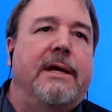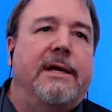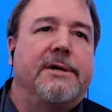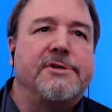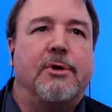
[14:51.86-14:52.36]

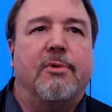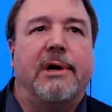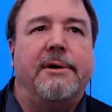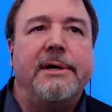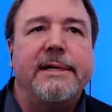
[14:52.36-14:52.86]
Here's a
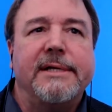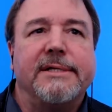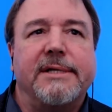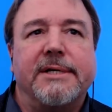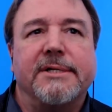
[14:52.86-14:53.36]
query that
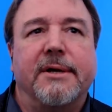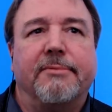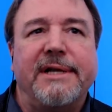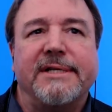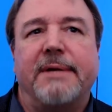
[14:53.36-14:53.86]
says
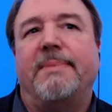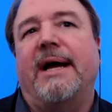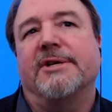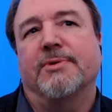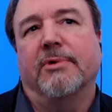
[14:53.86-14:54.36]
reset
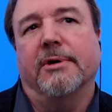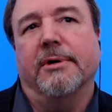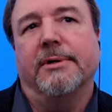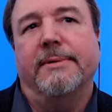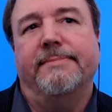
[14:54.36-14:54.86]

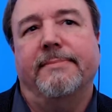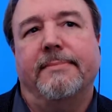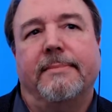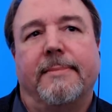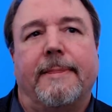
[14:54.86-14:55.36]
password.
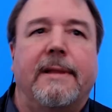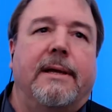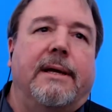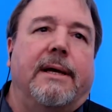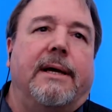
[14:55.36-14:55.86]

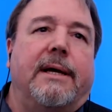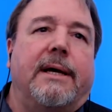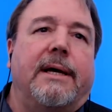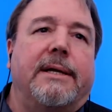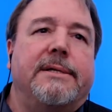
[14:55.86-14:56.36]

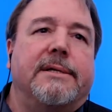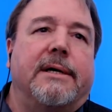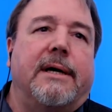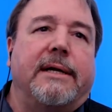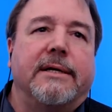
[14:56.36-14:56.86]
And
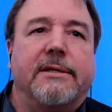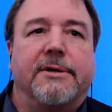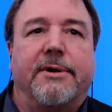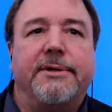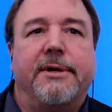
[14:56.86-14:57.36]
I can click
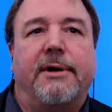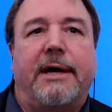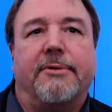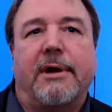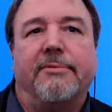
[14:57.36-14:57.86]
on, how
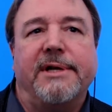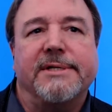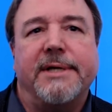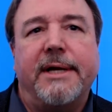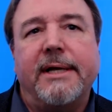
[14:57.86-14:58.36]
do I
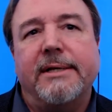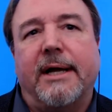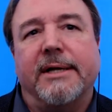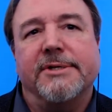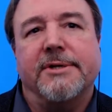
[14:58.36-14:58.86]
reset it?
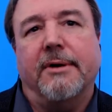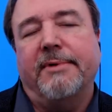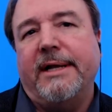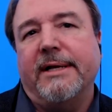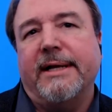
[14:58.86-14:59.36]
I can start
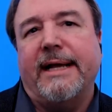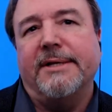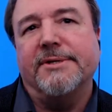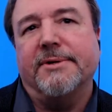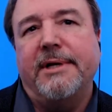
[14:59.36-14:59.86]
reading an
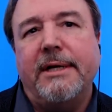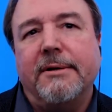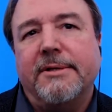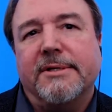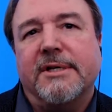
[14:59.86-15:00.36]
answer
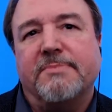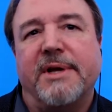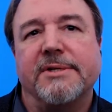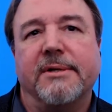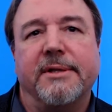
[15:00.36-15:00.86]
here that says
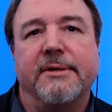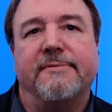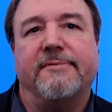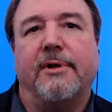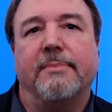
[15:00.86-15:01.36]
basically the
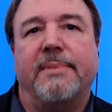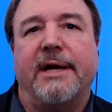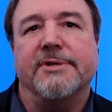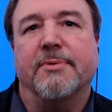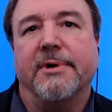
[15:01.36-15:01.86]
default
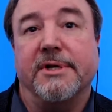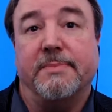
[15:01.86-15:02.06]
password is